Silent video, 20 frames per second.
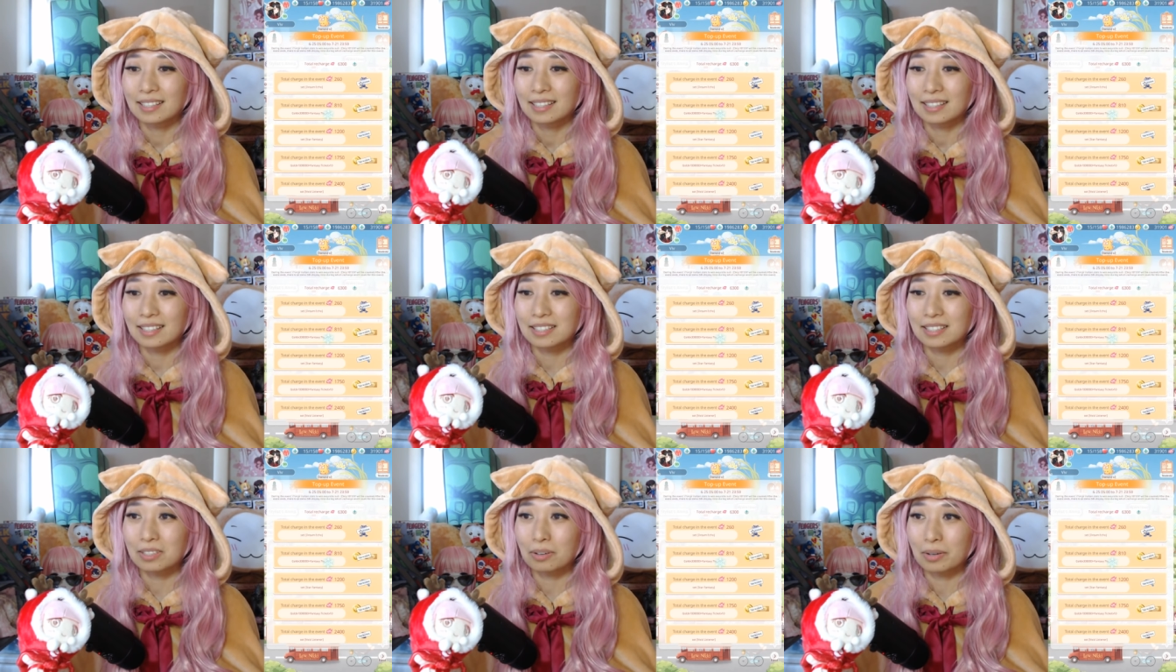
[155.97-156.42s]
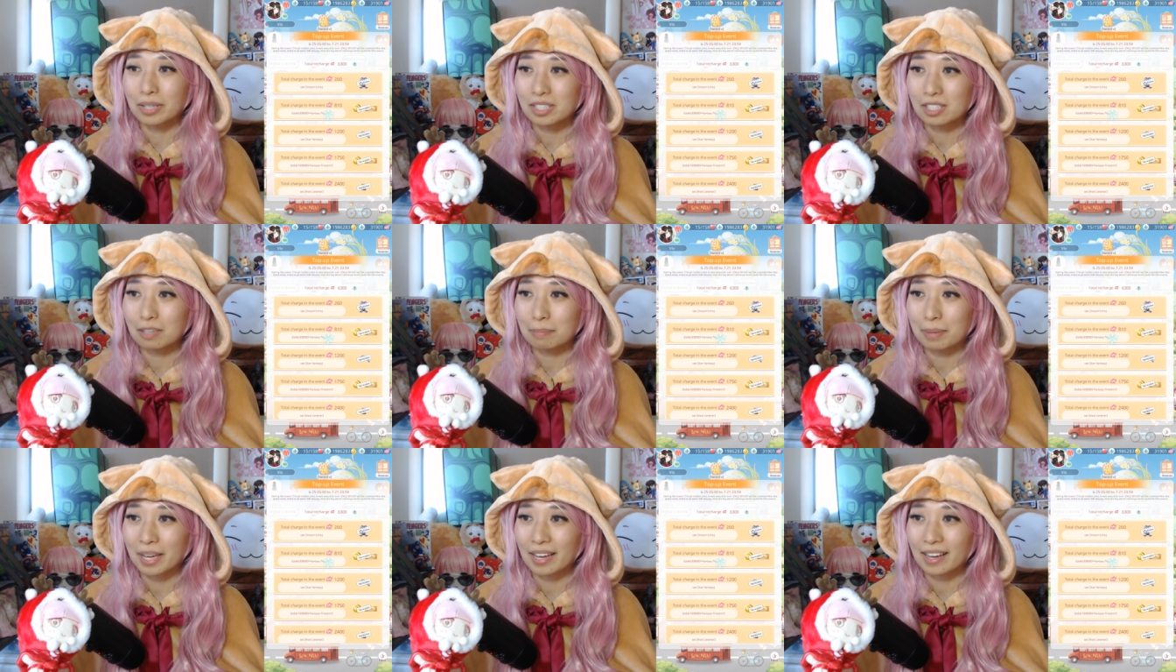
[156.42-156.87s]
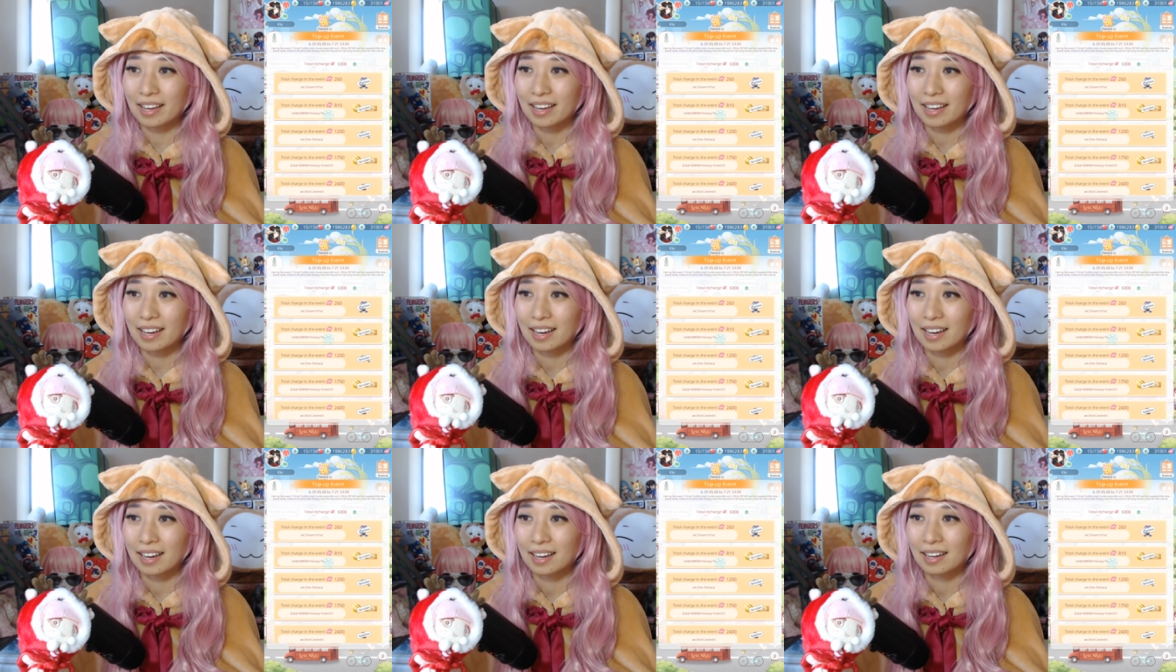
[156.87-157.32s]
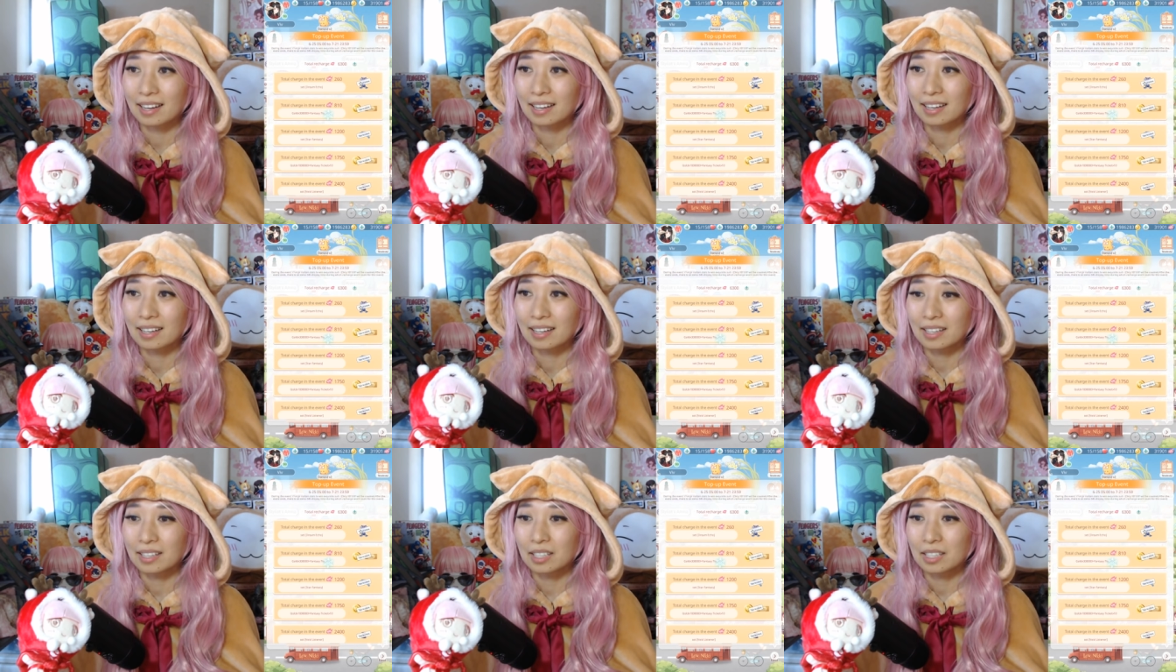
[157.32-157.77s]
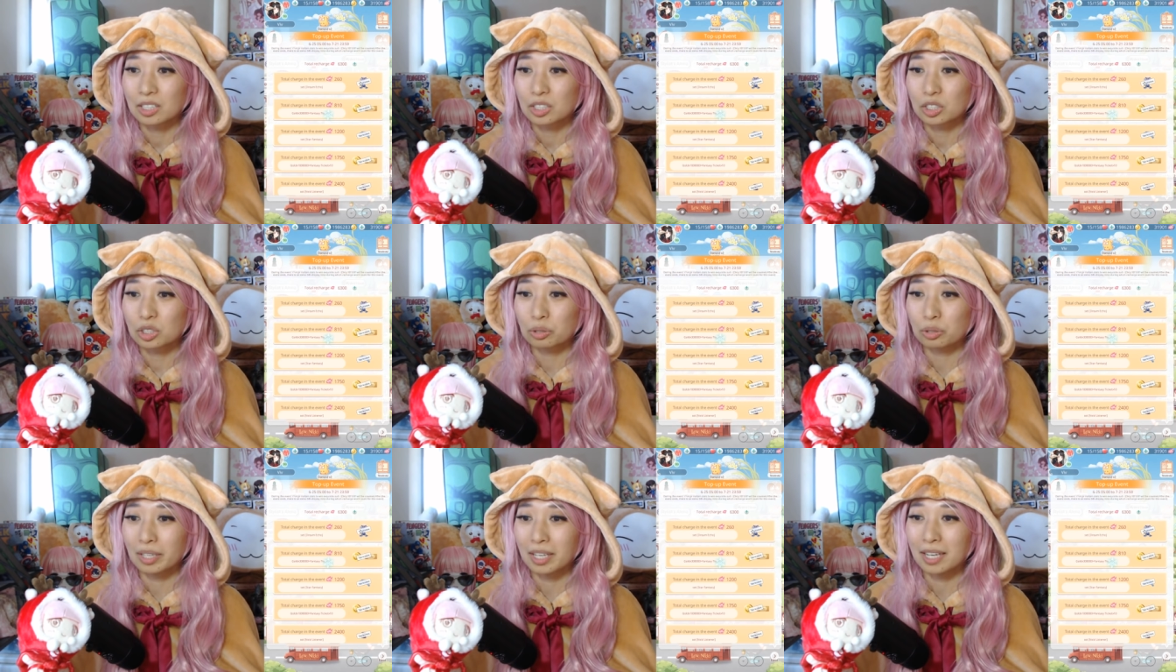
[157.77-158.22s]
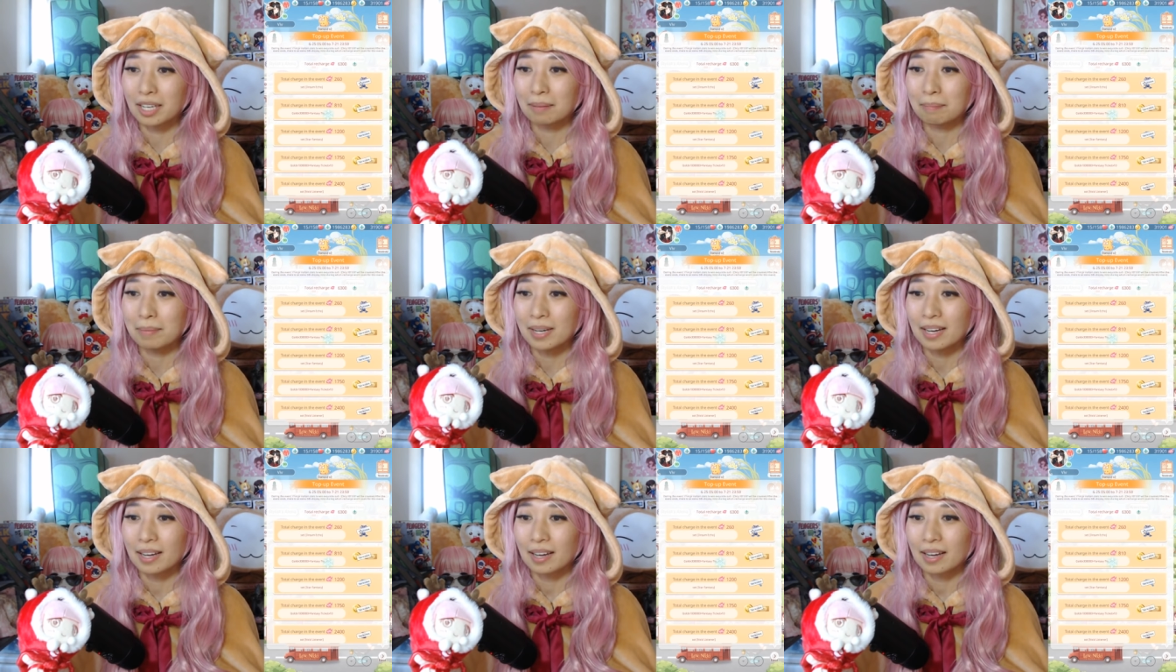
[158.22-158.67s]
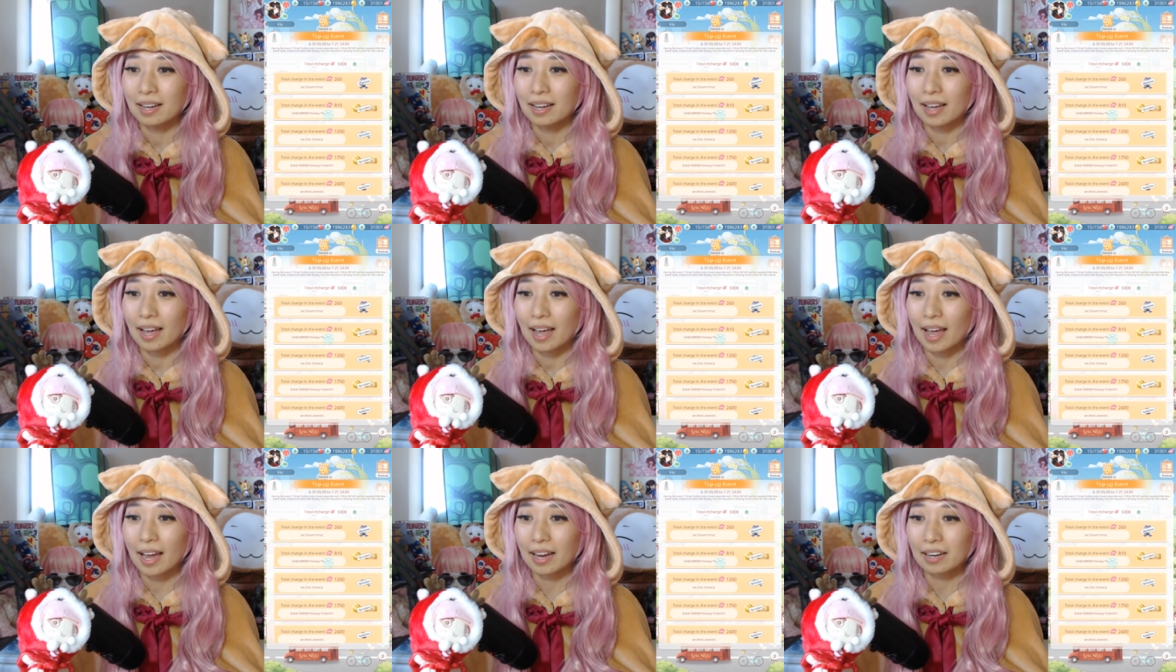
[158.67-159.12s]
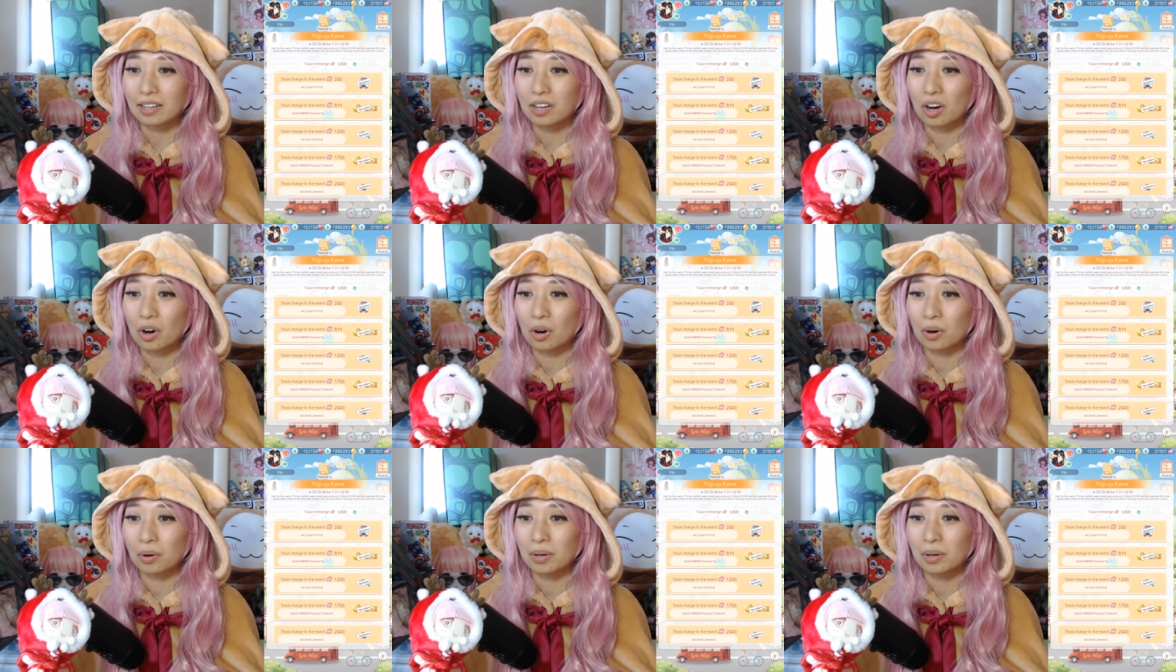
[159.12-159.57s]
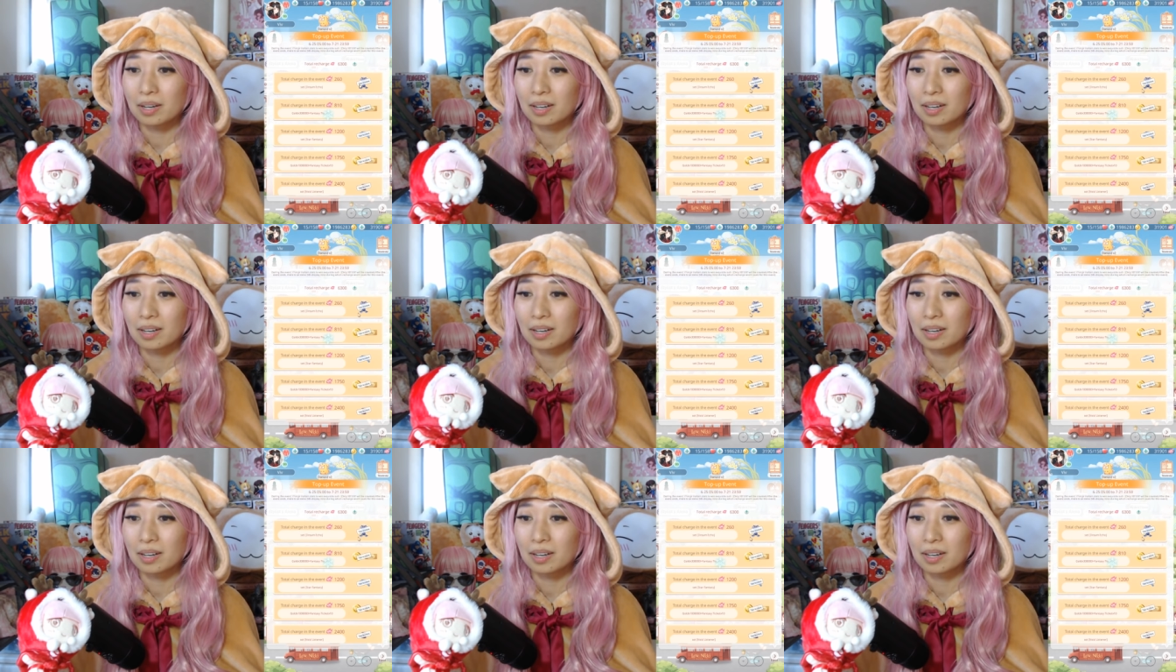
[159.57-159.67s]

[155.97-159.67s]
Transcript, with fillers: It's going to be Dream Echo.